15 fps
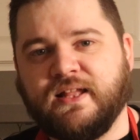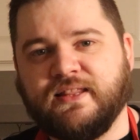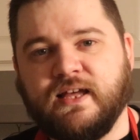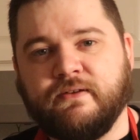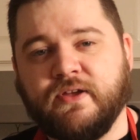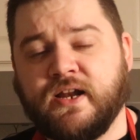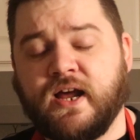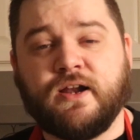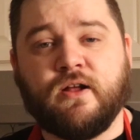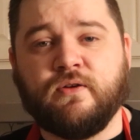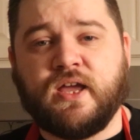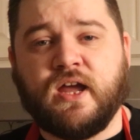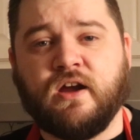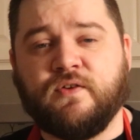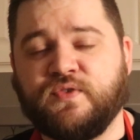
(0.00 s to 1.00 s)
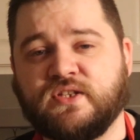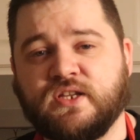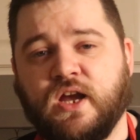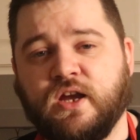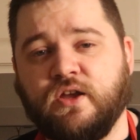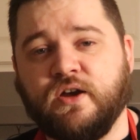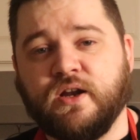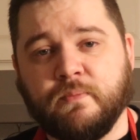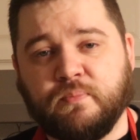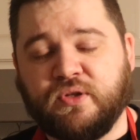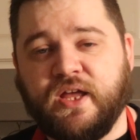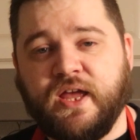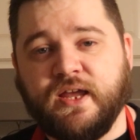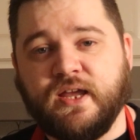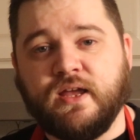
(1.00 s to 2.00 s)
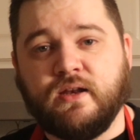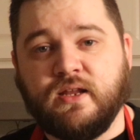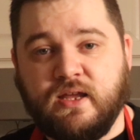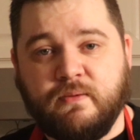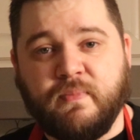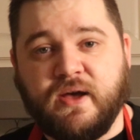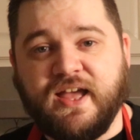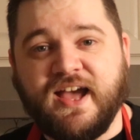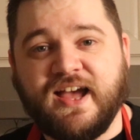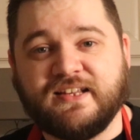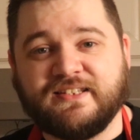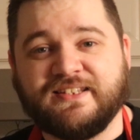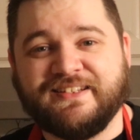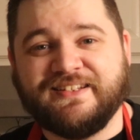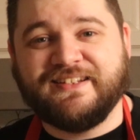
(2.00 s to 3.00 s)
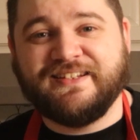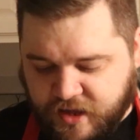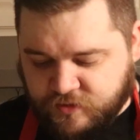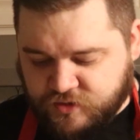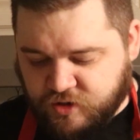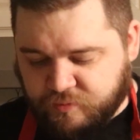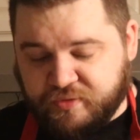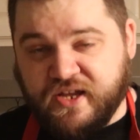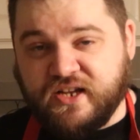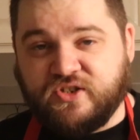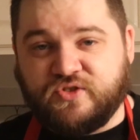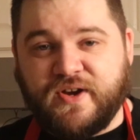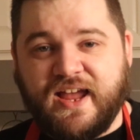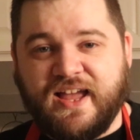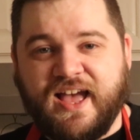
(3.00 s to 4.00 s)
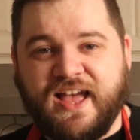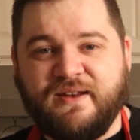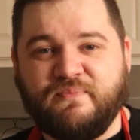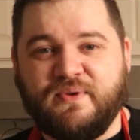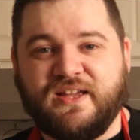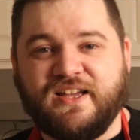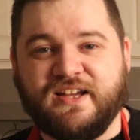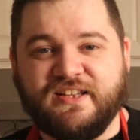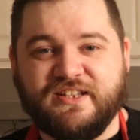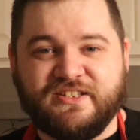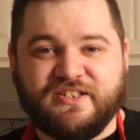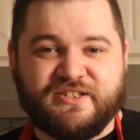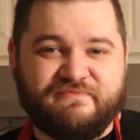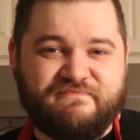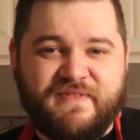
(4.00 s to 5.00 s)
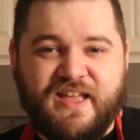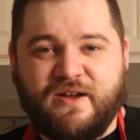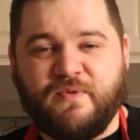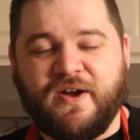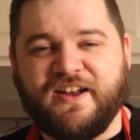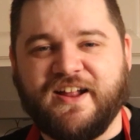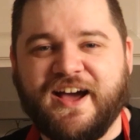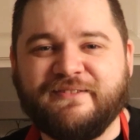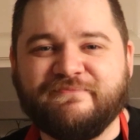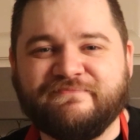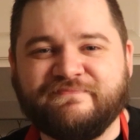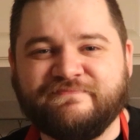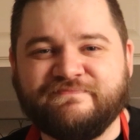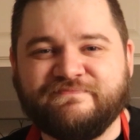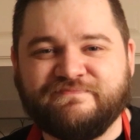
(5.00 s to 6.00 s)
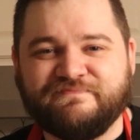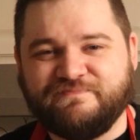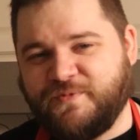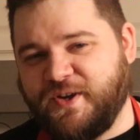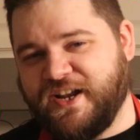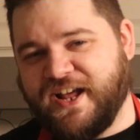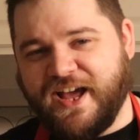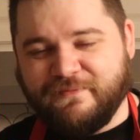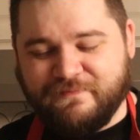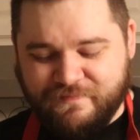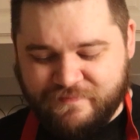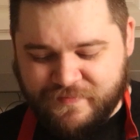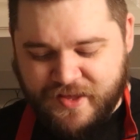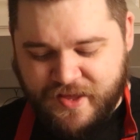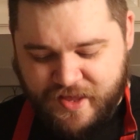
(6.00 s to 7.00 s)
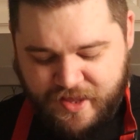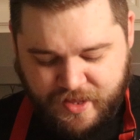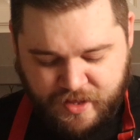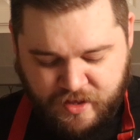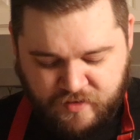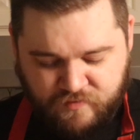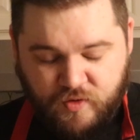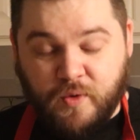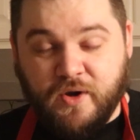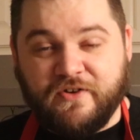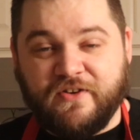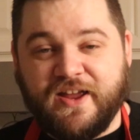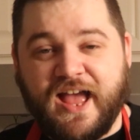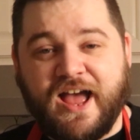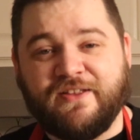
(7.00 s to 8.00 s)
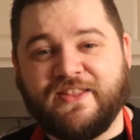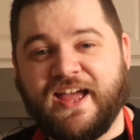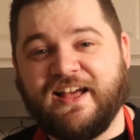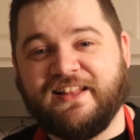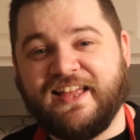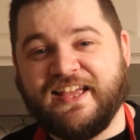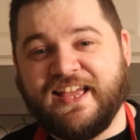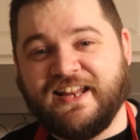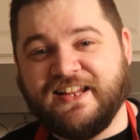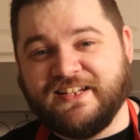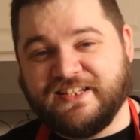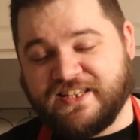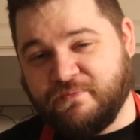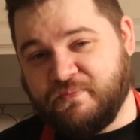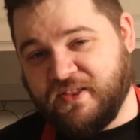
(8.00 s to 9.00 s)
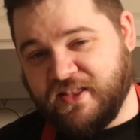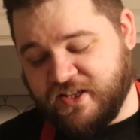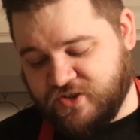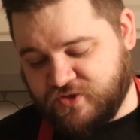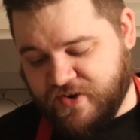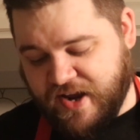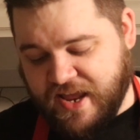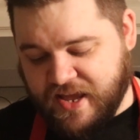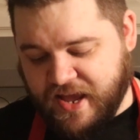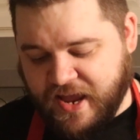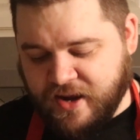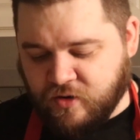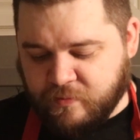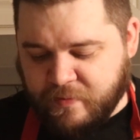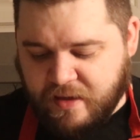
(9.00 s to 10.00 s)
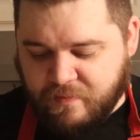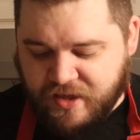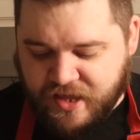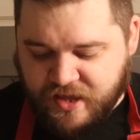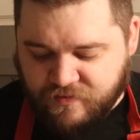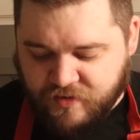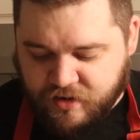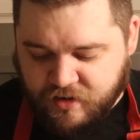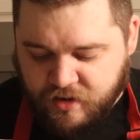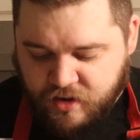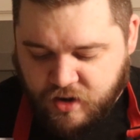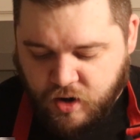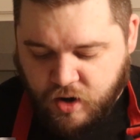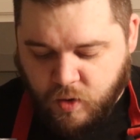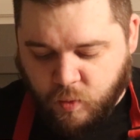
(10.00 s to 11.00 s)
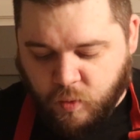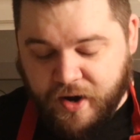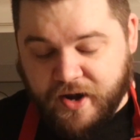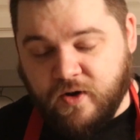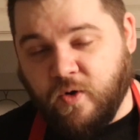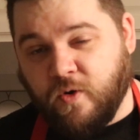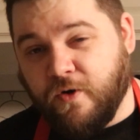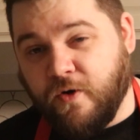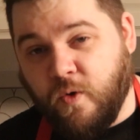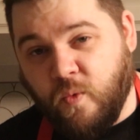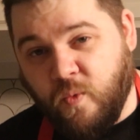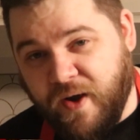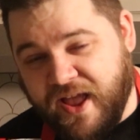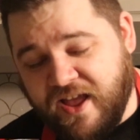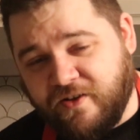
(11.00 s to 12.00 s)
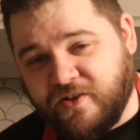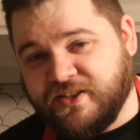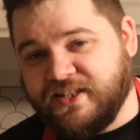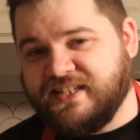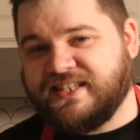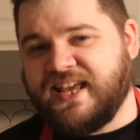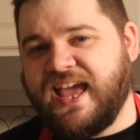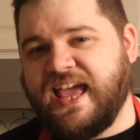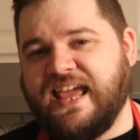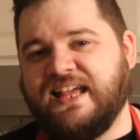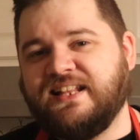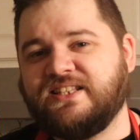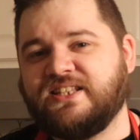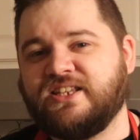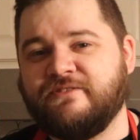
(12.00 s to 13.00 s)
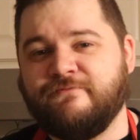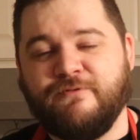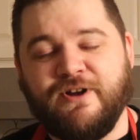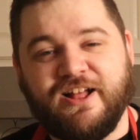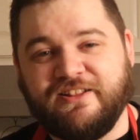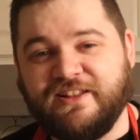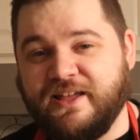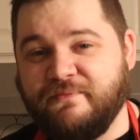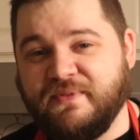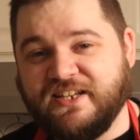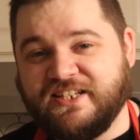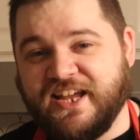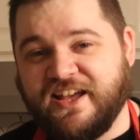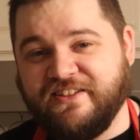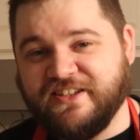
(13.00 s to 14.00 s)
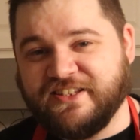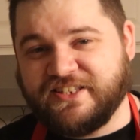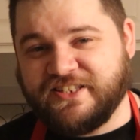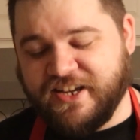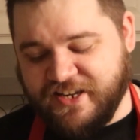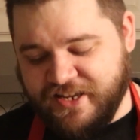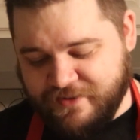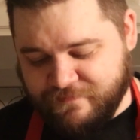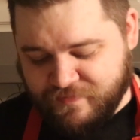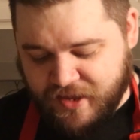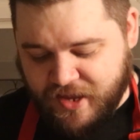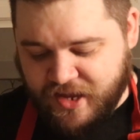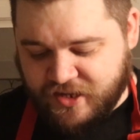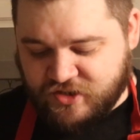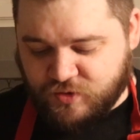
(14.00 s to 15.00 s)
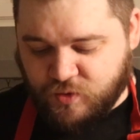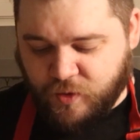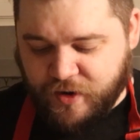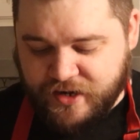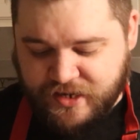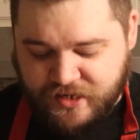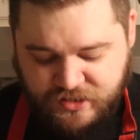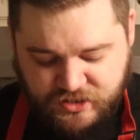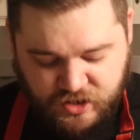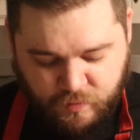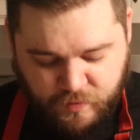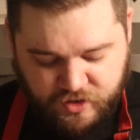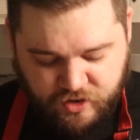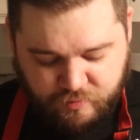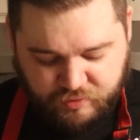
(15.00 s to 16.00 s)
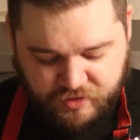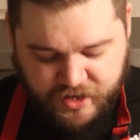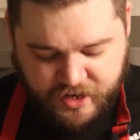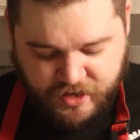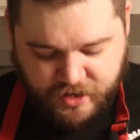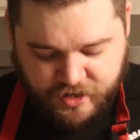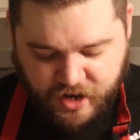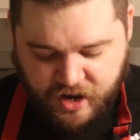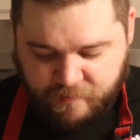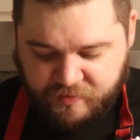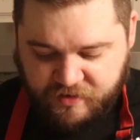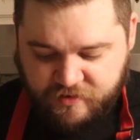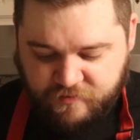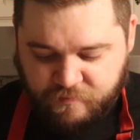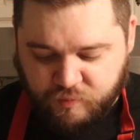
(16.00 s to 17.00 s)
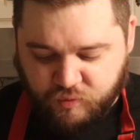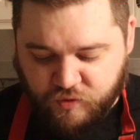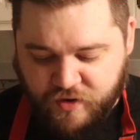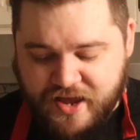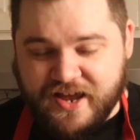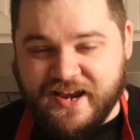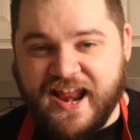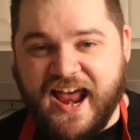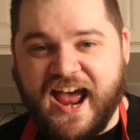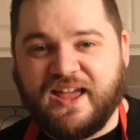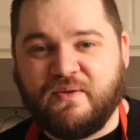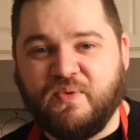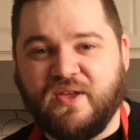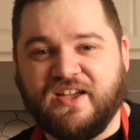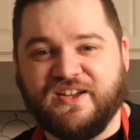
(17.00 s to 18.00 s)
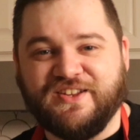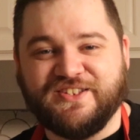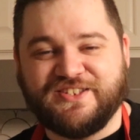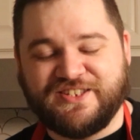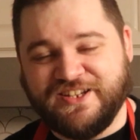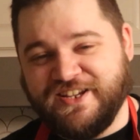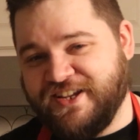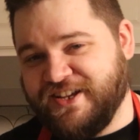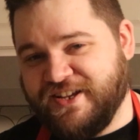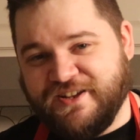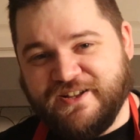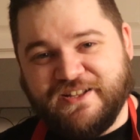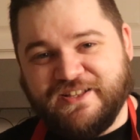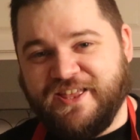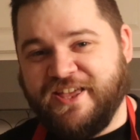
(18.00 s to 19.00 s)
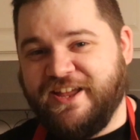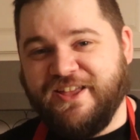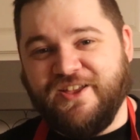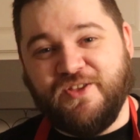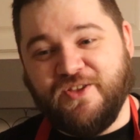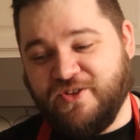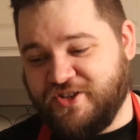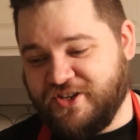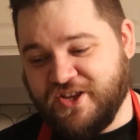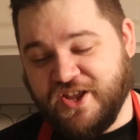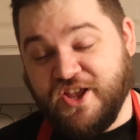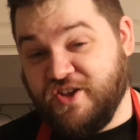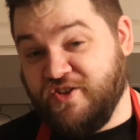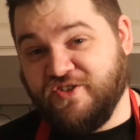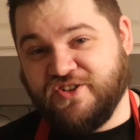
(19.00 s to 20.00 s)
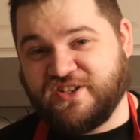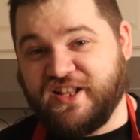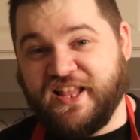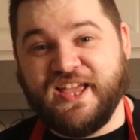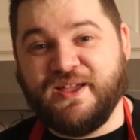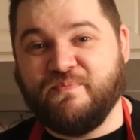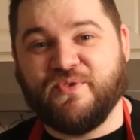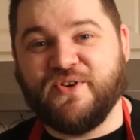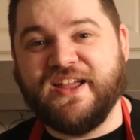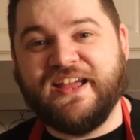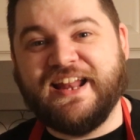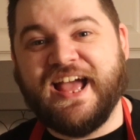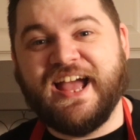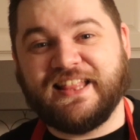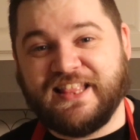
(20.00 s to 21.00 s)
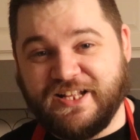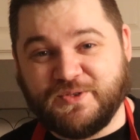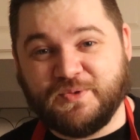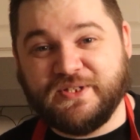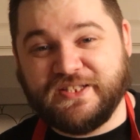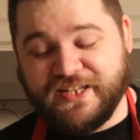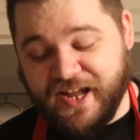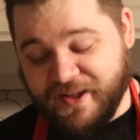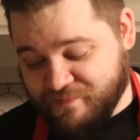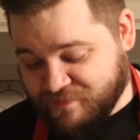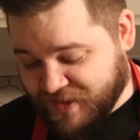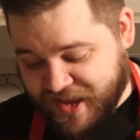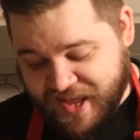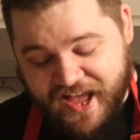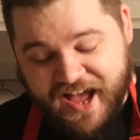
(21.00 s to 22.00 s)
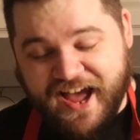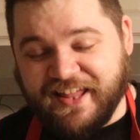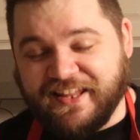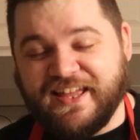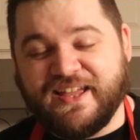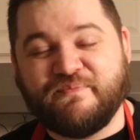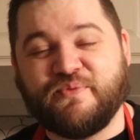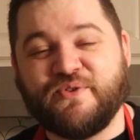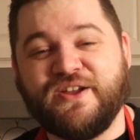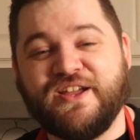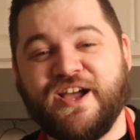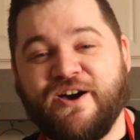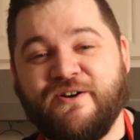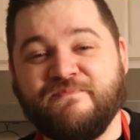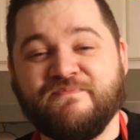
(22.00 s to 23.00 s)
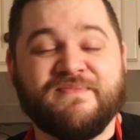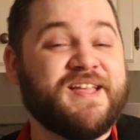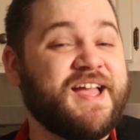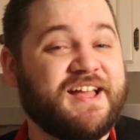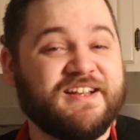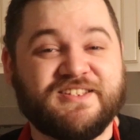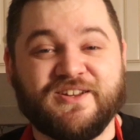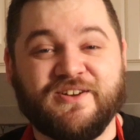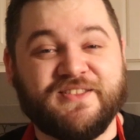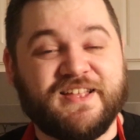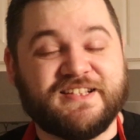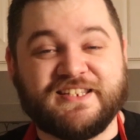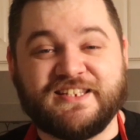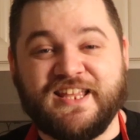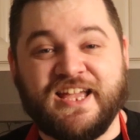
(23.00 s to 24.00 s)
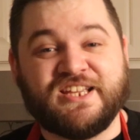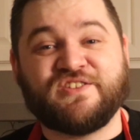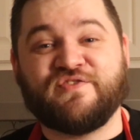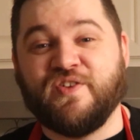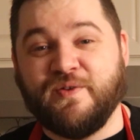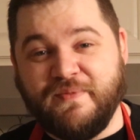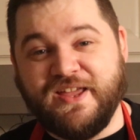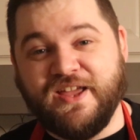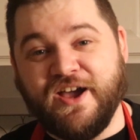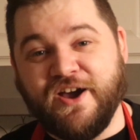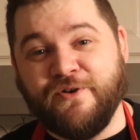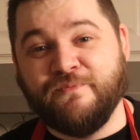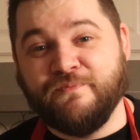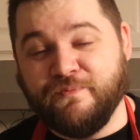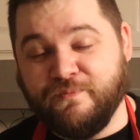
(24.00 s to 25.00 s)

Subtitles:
I love it. I don't care if it's not good. I'm playing it. Eat my ass. I also played Dragite because, why not? Why not? If you're wondering how the hell I get into something like Dragite, or maybe even White Oral Whale, these 8s, well, let me tell you, Sonny, it's quite easy when you're playing a copy of Brionac, because you just like Brionac. That's what's up. I like Brio, and so that sticks for me-o.